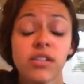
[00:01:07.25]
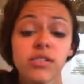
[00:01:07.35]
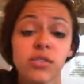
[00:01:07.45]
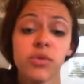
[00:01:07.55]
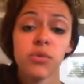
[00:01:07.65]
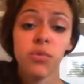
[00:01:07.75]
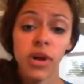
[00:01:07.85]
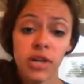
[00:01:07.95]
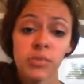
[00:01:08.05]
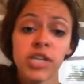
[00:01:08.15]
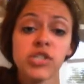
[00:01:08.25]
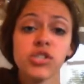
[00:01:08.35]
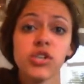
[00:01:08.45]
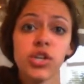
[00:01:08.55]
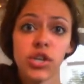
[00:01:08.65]
So you want to make
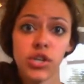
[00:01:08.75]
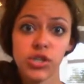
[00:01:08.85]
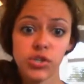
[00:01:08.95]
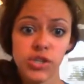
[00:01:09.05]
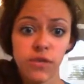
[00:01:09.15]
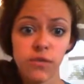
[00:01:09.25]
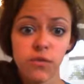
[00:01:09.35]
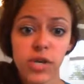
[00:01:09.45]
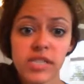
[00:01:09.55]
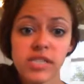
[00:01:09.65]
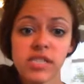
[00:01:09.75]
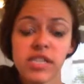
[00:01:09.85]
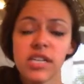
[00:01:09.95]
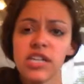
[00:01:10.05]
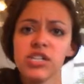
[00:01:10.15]
sure that you're using voice
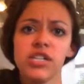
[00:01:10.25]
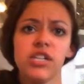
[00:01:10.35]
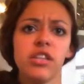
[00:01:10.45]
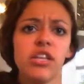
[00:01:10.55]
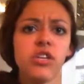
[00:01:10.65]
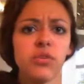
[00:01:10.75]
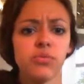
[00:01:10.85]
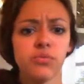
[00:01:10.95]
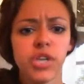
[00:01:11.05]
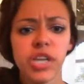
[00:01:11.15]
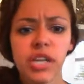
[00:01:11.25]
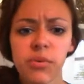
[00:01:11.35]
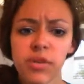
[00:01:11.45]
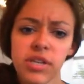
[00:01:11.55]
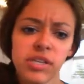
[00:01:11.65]
intonation and that you're
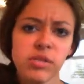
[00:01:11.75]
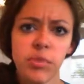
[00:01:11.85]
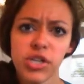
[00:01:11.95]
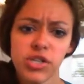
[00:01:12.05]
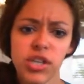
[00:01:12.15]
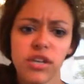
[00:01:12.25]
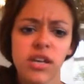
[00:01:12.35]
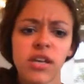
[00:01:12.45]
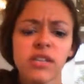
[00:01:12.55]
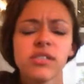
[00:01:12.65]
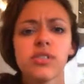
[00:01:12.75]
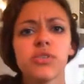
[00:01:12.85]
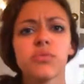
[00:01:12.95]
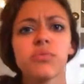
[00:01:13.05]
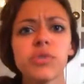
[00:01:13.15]
reading with expression. So
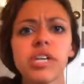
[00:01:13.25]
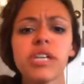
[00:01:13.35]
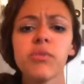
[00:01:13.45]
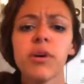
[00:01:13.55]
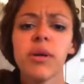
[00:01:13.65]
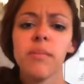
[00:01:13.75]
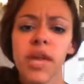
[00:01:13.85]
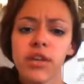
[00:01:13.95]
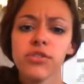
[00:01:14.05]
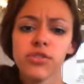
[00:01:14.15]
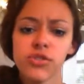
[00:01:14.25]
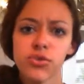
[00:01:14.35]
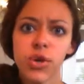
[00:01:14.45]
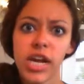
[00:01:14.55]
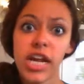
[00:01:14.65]
you really want to make the
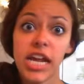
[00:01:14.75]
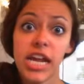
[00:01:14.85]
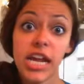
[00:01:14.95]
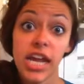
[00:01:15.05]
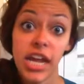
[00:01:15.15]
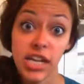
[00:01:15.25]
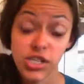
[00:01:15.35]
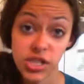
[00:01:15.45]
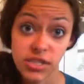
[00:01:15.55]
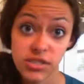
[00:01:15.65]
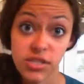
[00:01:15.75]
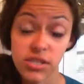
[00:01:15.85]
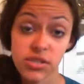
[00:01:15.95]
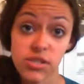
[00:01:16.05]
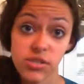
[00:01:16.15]
story engaging to
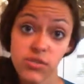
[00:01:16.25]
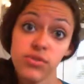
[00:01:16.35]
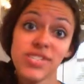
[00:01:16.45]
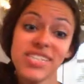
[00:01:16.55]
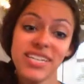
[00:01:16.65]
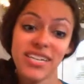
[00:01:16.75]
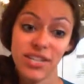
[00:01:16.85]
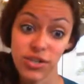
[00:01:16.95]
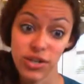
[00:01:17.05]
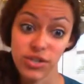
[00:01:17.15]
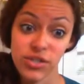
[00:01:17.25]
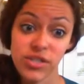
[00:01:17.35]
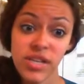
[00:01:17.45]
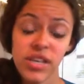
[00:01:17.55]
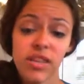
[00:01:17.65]
the students'
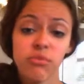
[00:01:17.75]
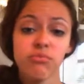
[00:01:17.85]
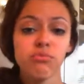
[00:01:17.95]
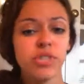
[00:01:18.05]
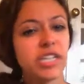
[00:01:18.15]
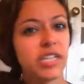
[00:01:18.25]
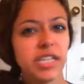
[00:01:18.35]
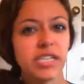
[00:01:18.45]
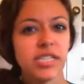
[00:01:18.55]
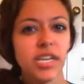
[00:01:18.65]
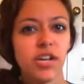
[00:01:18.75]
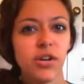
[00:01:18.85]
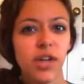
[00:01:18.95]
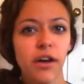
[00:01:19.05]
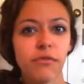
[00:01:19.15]
ears. They really need to
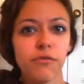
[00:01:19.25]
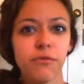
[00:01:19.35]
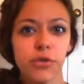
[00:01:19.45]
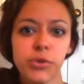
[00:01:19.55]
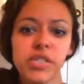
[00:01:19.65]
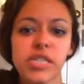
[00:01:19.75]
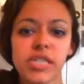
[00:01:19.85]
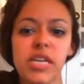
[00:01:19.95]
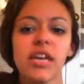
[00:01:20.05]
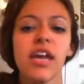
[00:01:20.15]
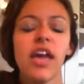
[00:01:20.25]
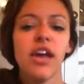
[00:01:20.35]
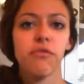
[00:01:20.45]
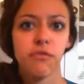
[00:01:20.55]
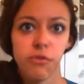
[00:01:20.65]
hear that fluency
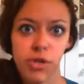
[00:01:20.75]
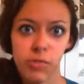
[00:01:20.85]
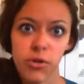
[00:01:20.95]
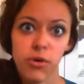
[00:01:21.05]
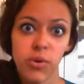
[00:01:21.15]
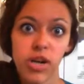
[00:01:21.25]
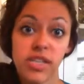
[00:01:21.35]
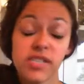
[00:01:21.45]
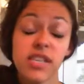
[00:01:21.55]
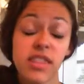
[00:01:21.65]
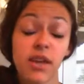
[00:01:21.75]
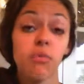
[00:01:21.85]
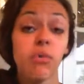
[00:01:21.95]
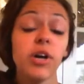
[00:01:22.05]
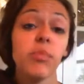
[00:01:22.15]
and phonemic awareness, and they
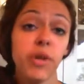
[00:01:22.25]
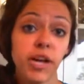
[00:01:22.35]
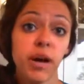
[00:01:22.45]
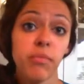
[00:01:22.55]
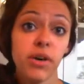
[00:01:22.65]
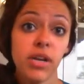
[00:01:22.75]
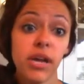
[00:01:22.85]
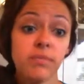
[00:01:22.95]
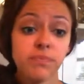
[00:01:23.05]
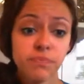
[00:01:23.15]
will pick up on it.